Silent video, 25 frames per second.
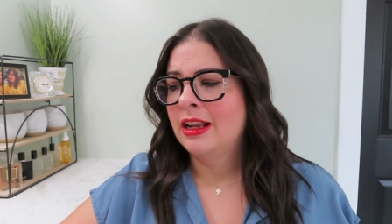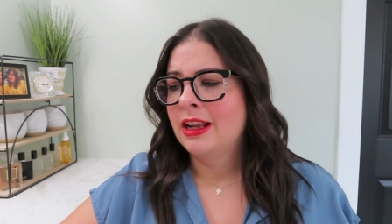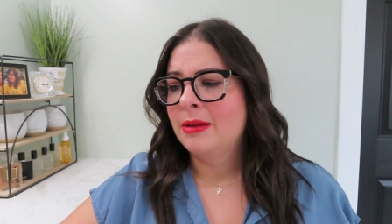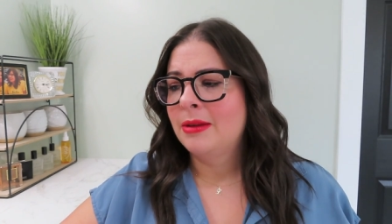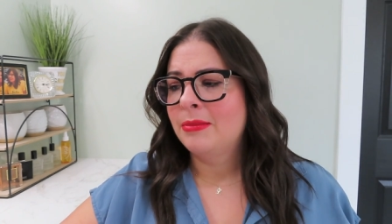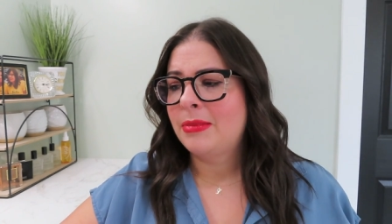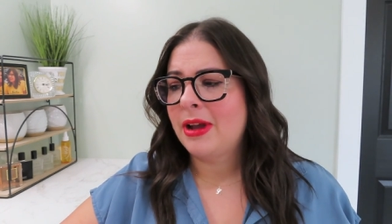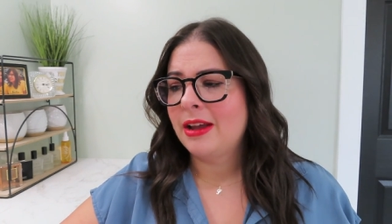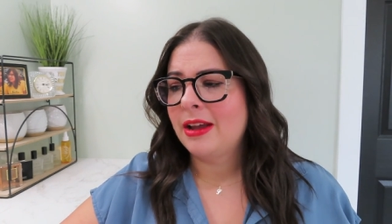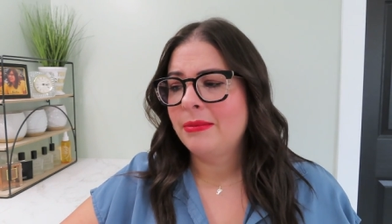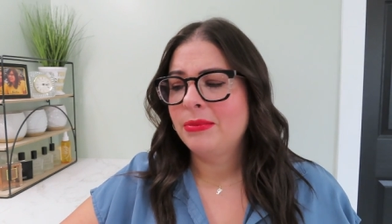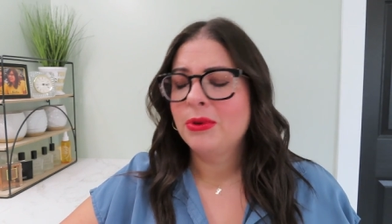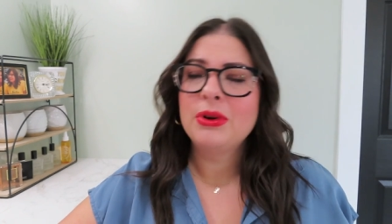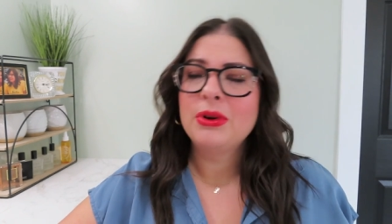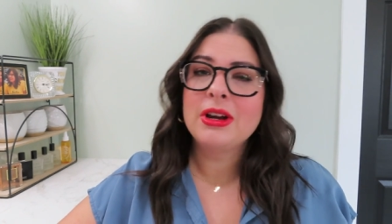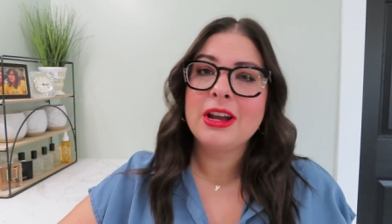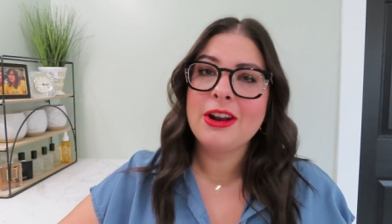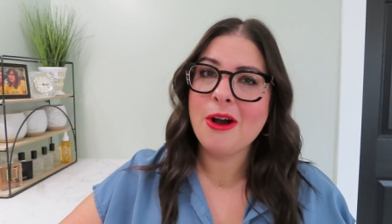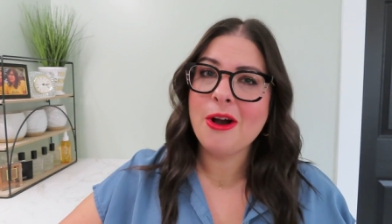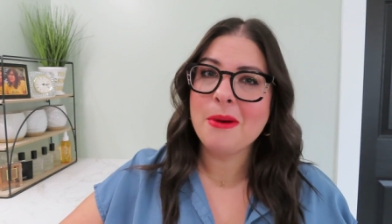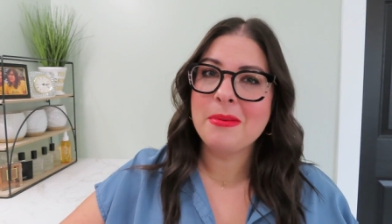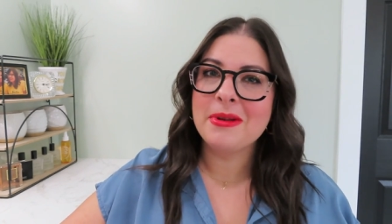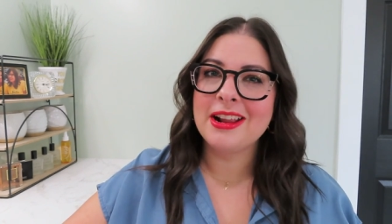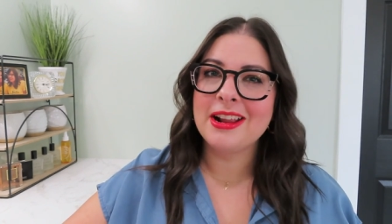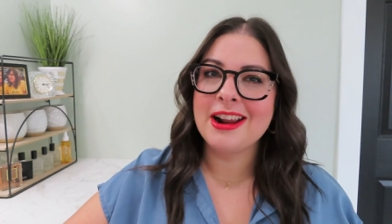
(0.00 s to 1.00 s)
But we're
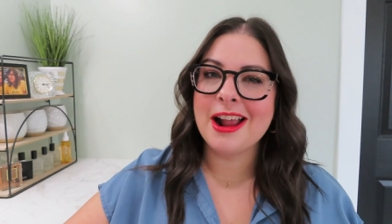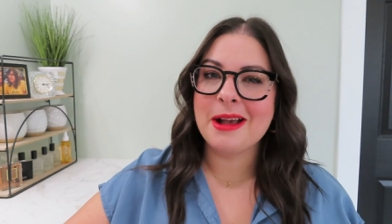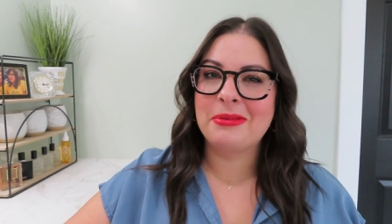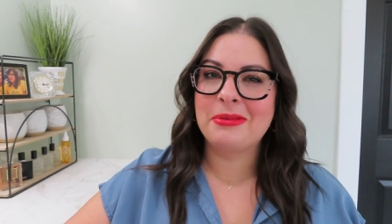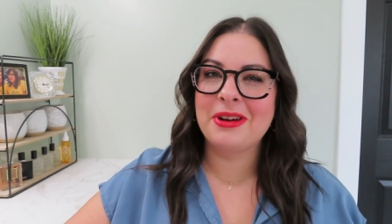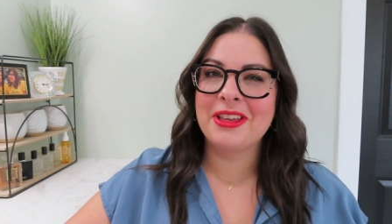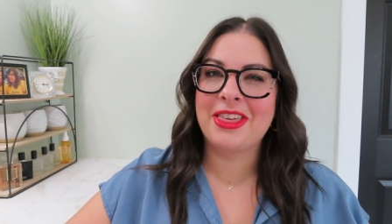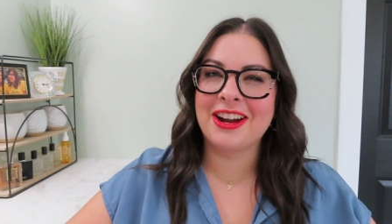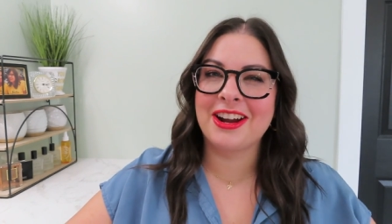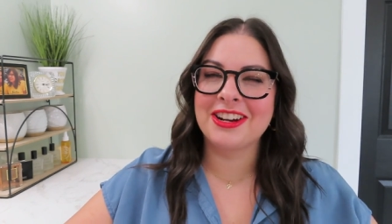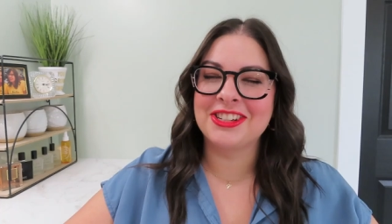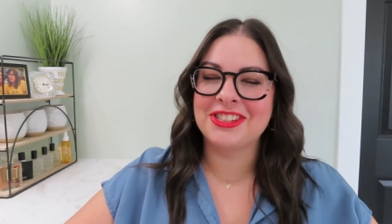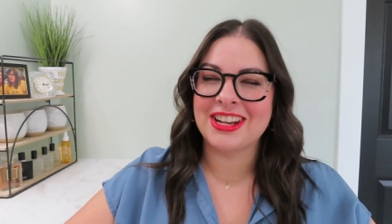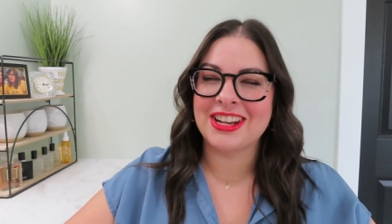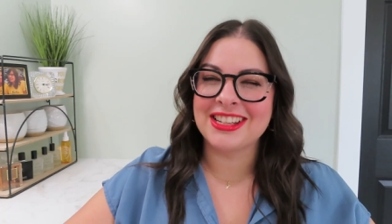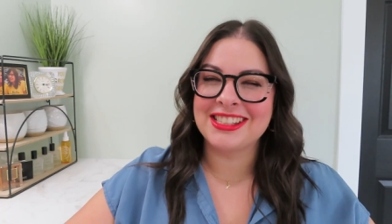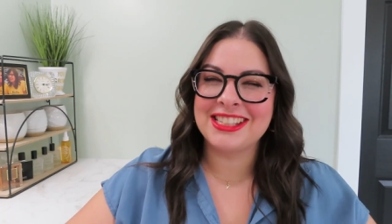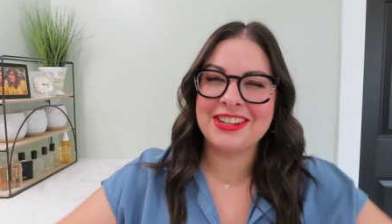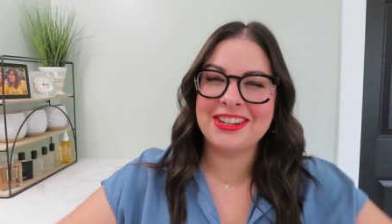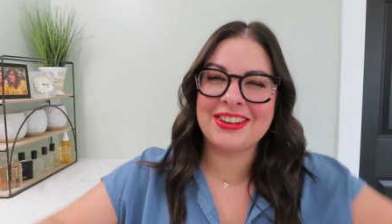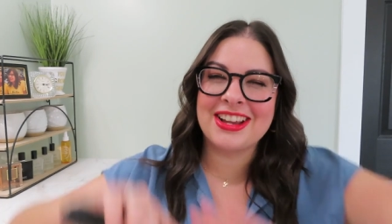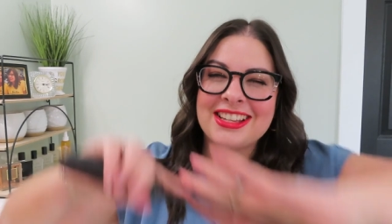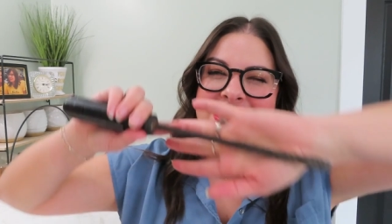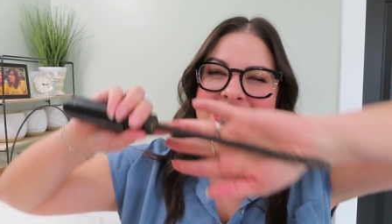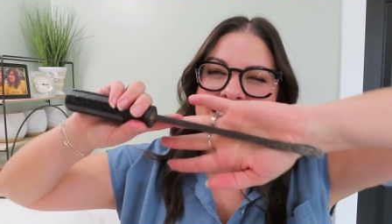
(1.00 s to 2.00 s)
gonna open it up with our
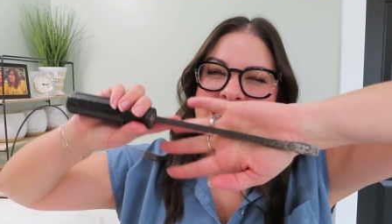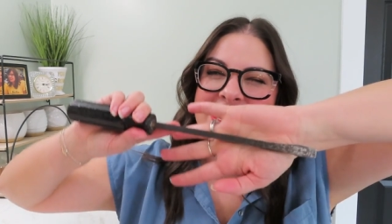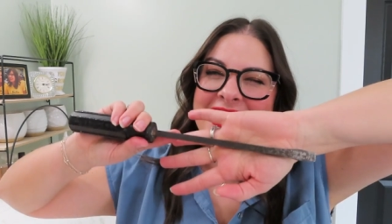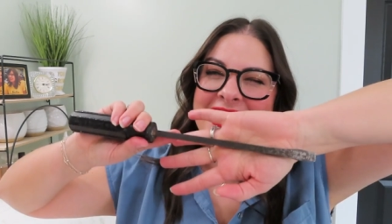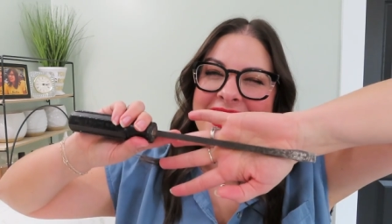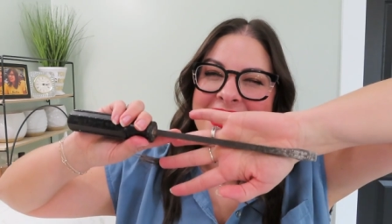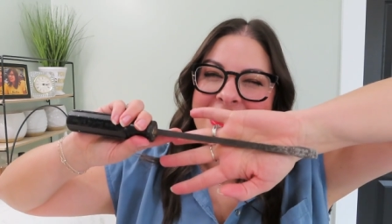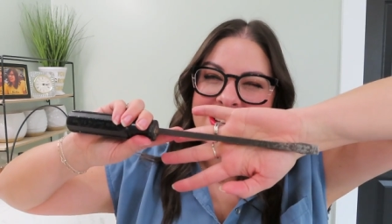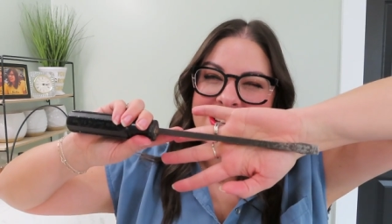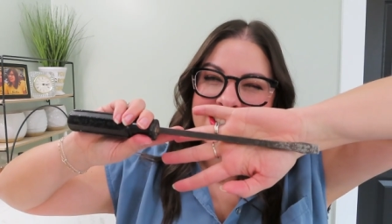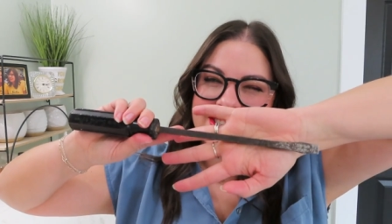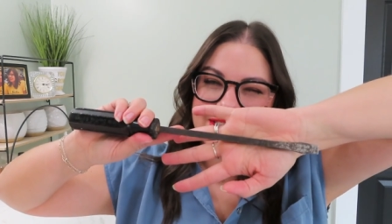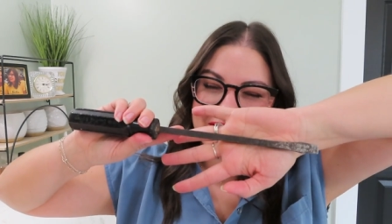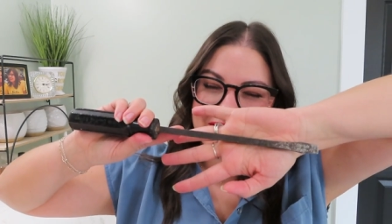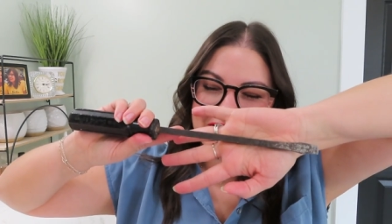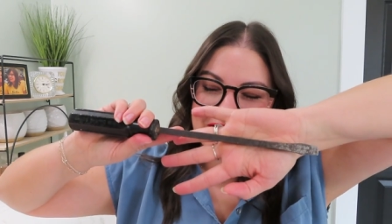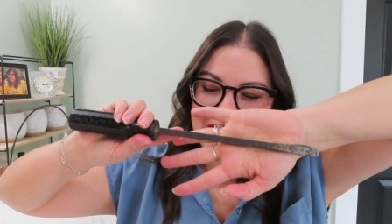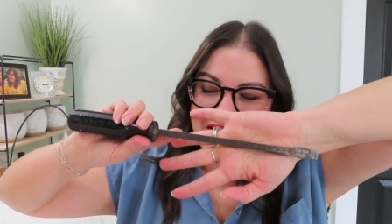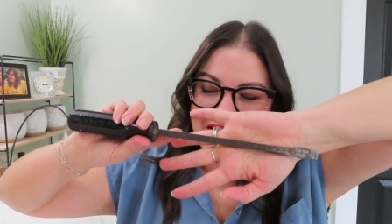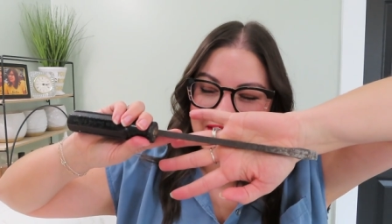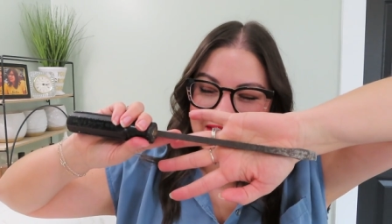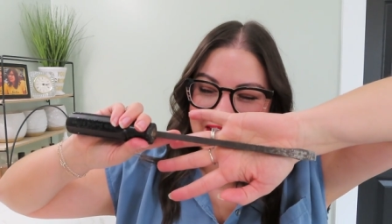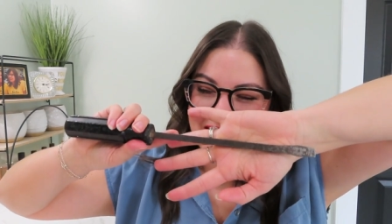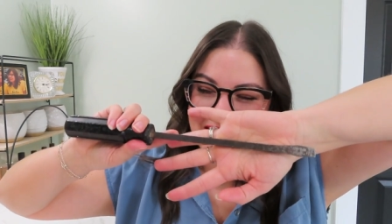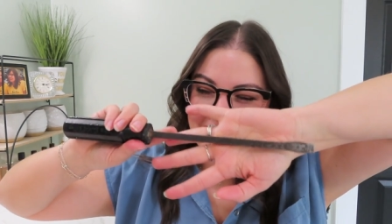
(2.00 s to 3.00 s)
trusty rusty
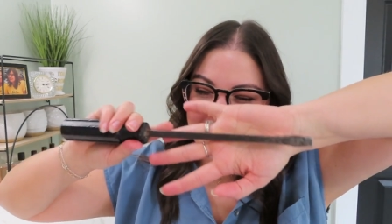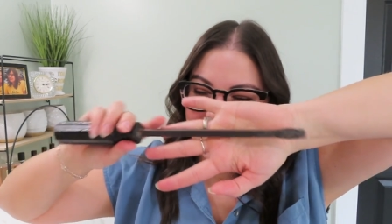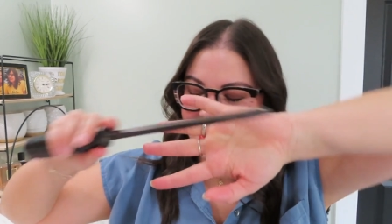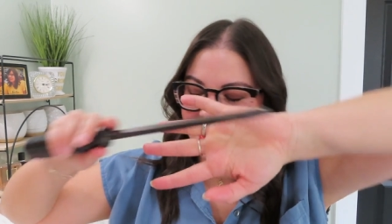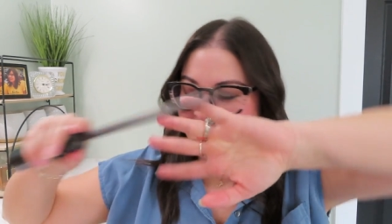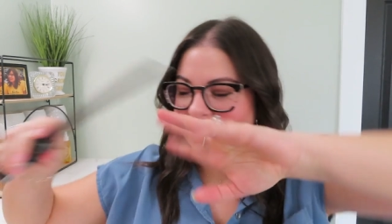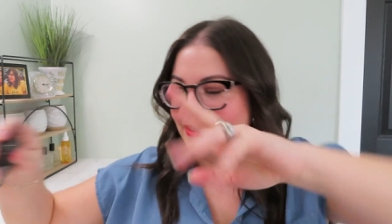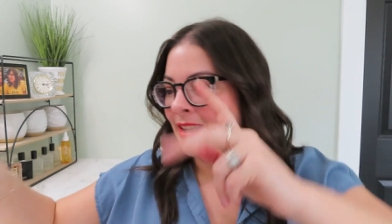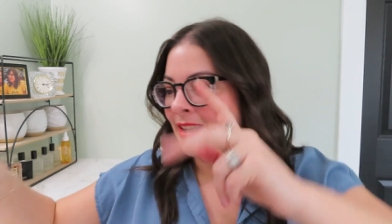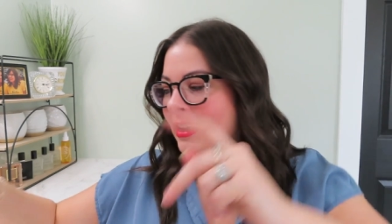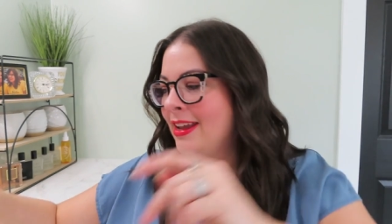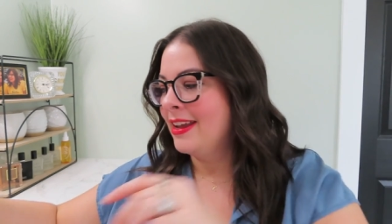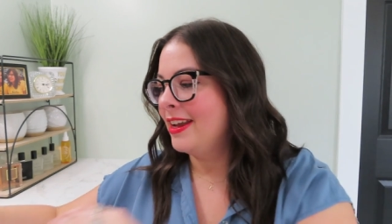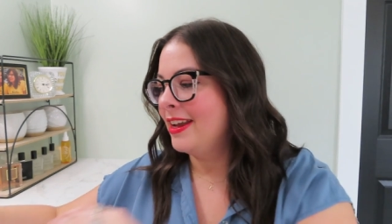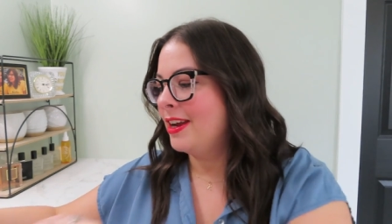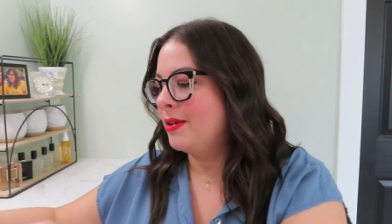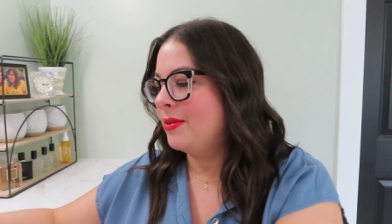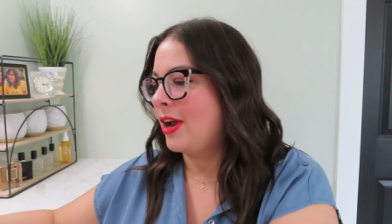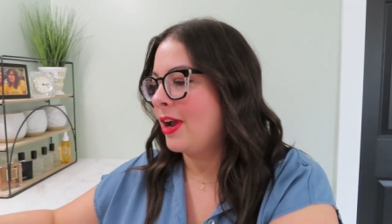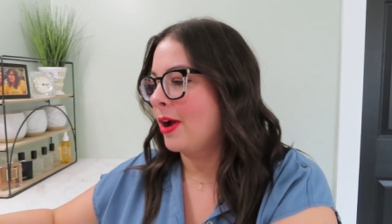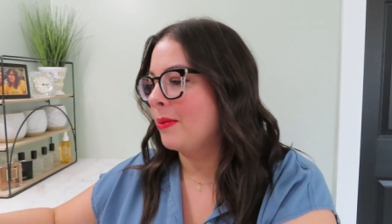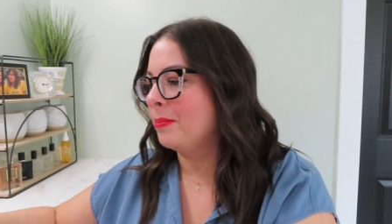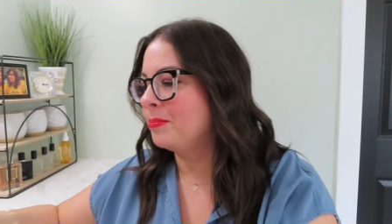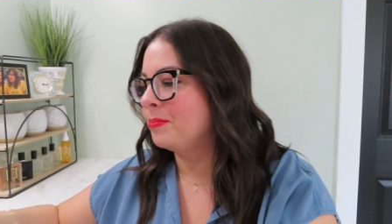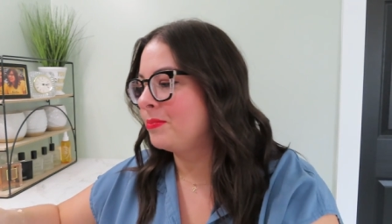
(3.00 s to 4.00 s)
screwdriver. Here
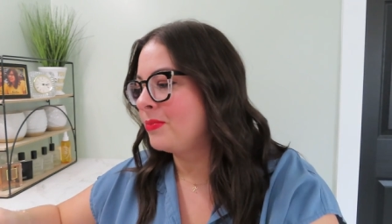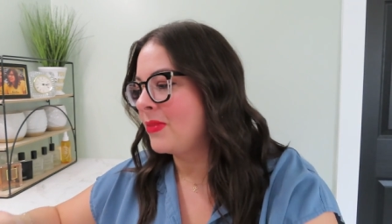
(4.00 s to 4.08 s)
we go.